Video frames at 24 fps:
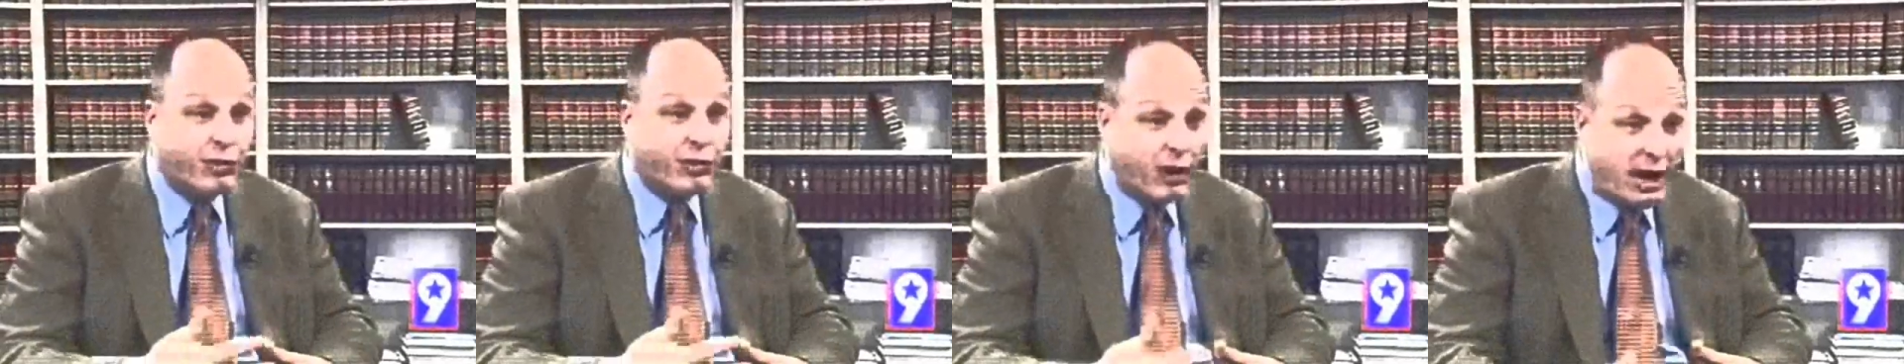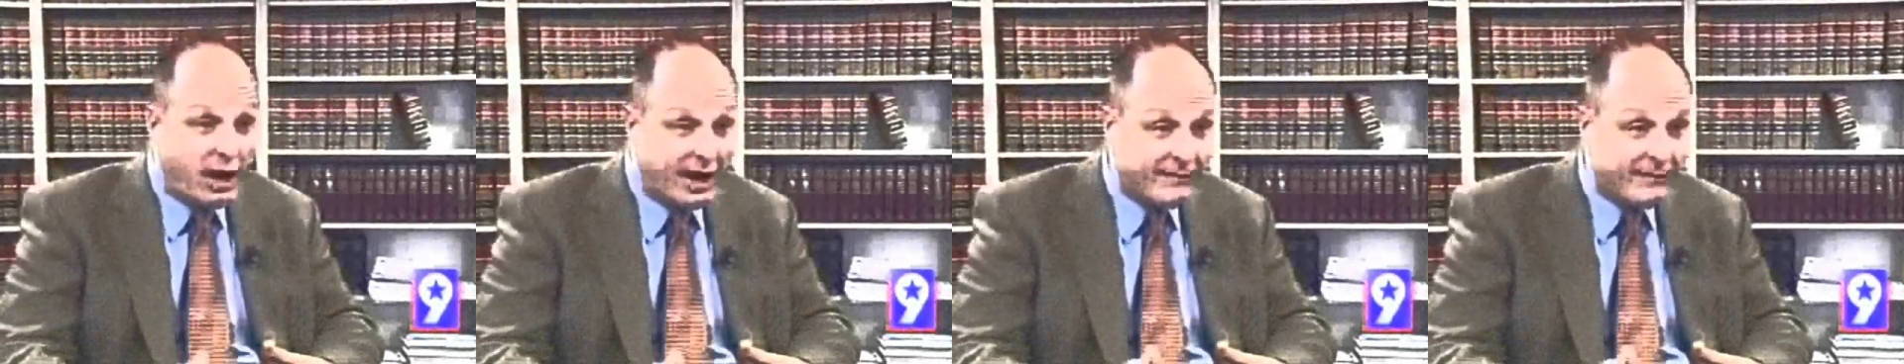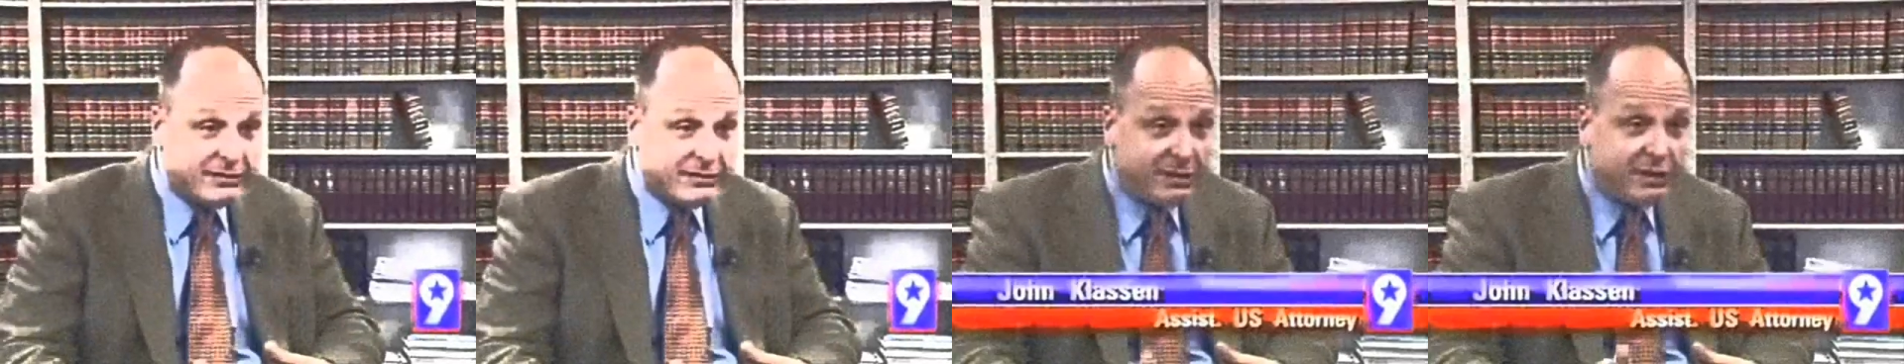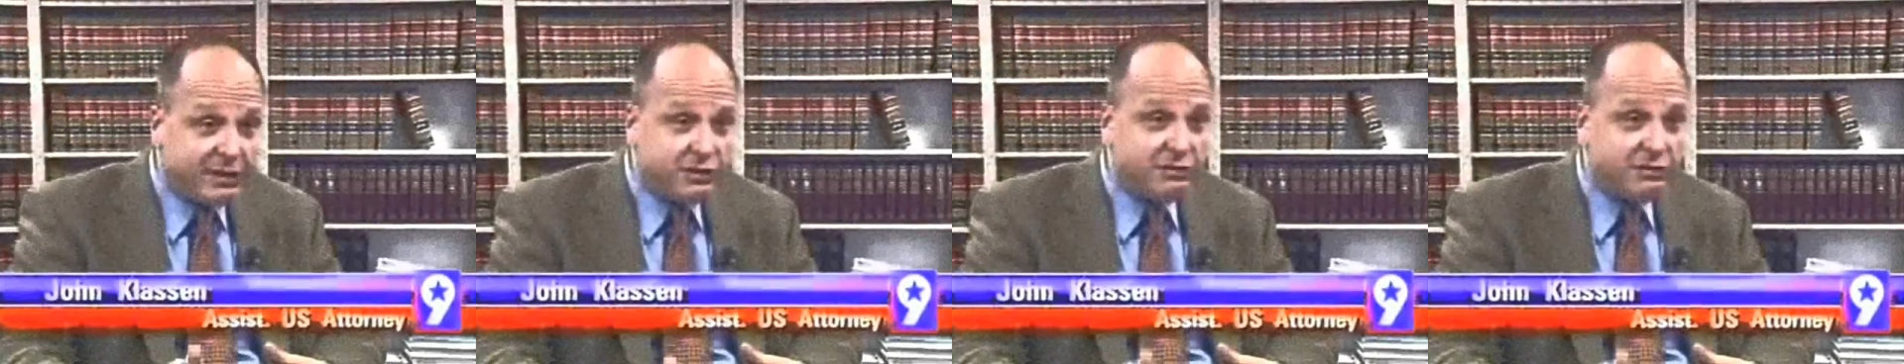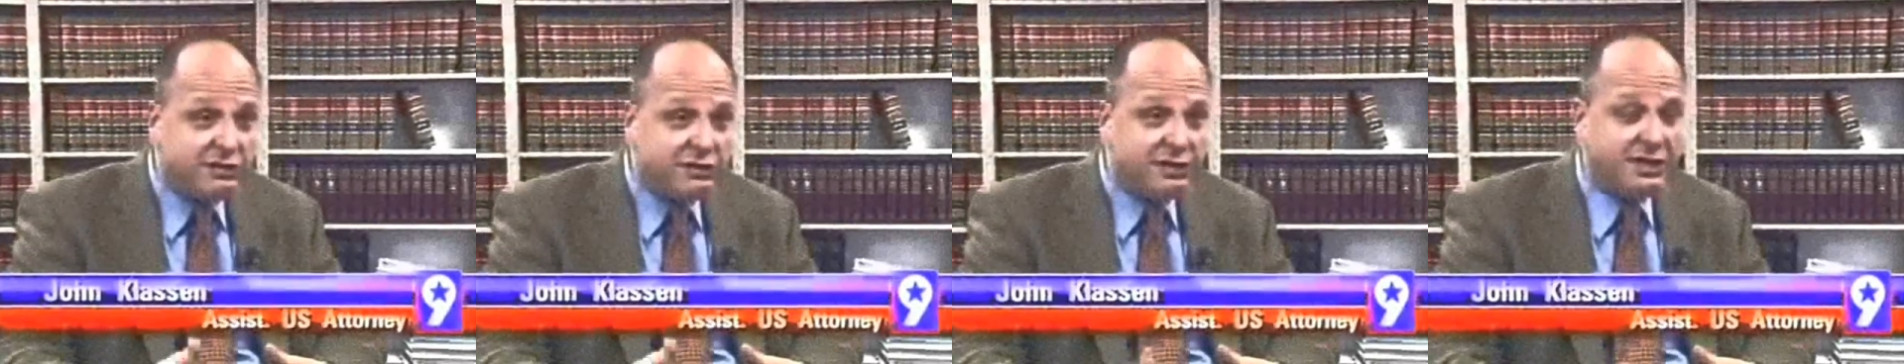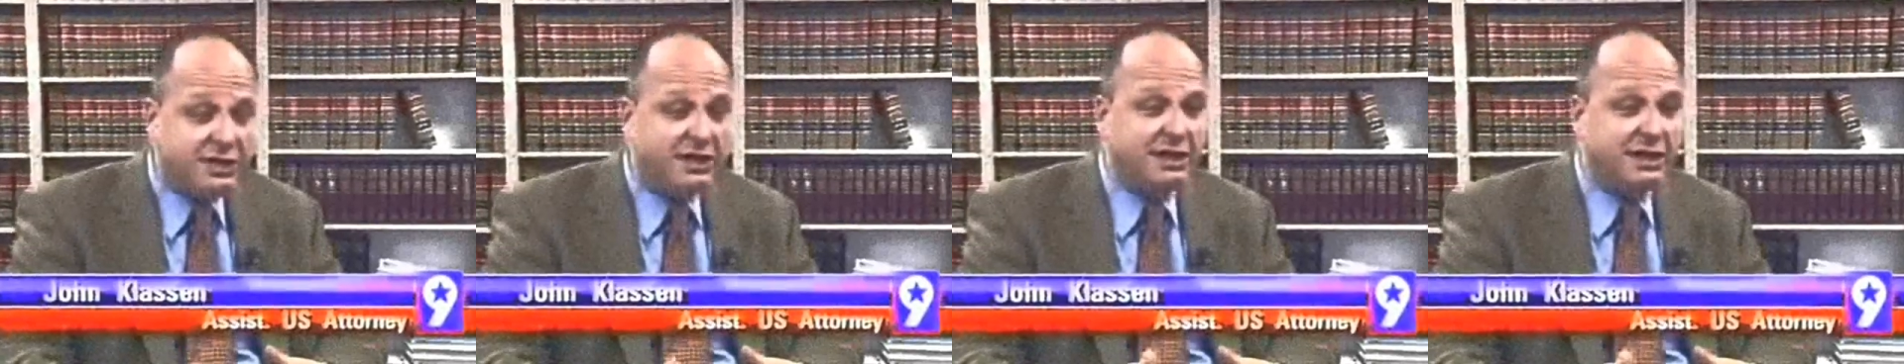private
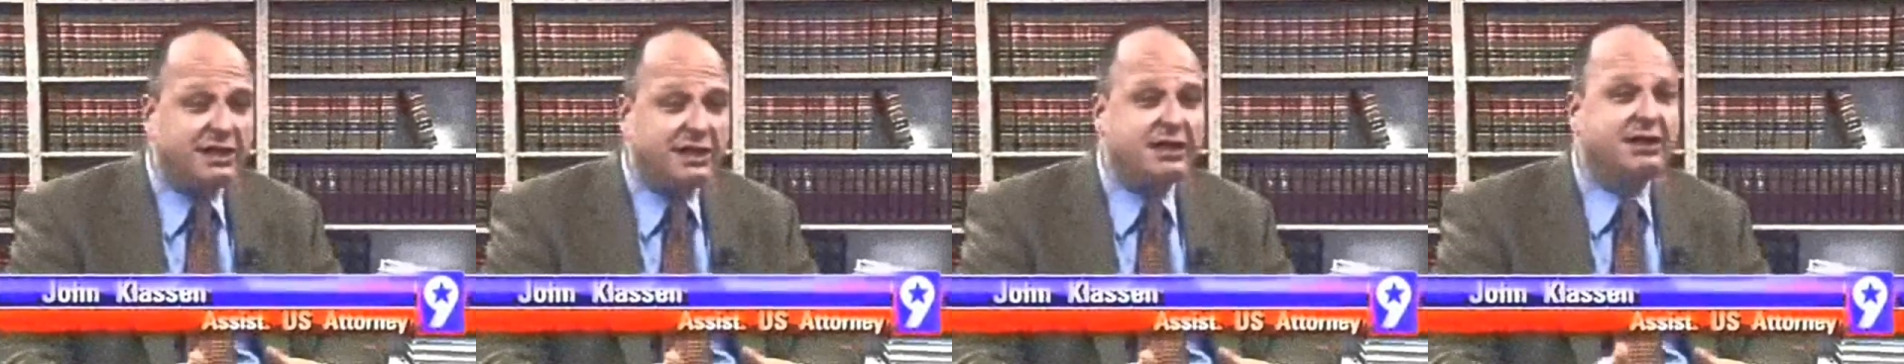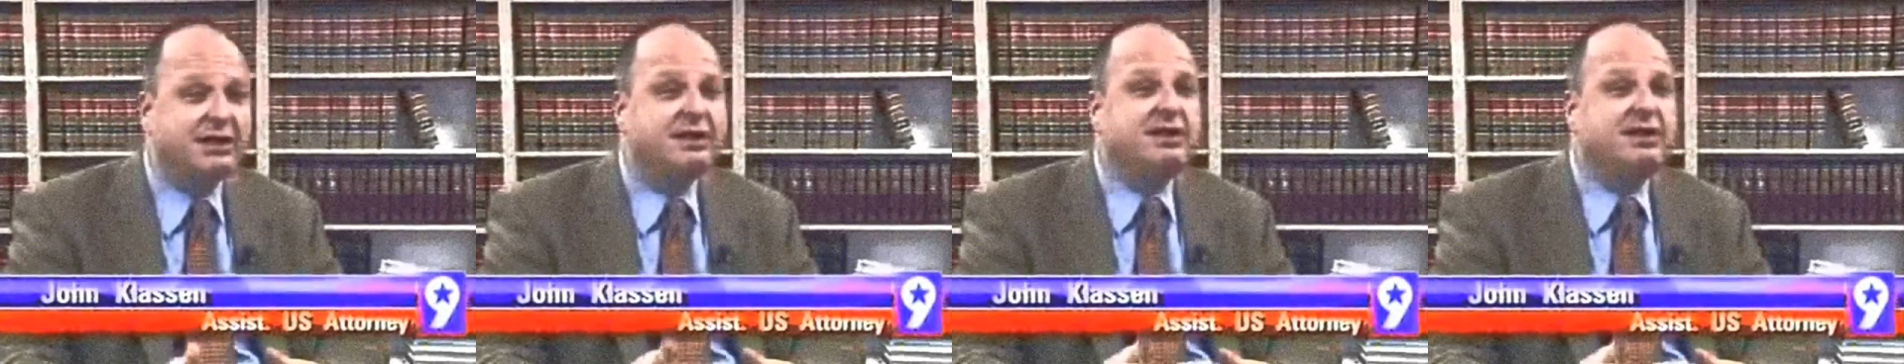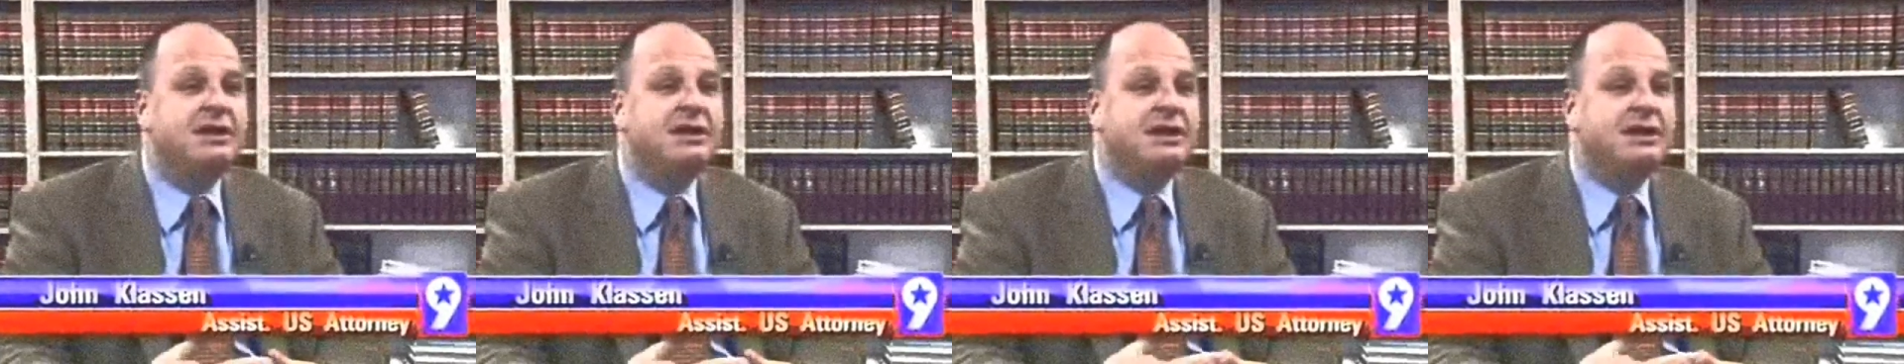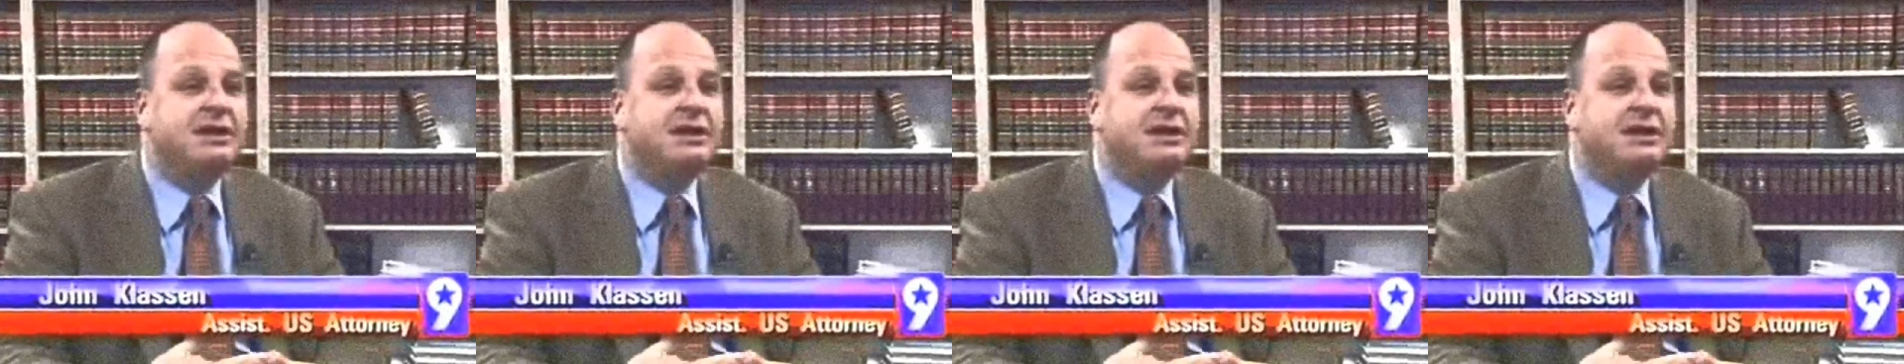you think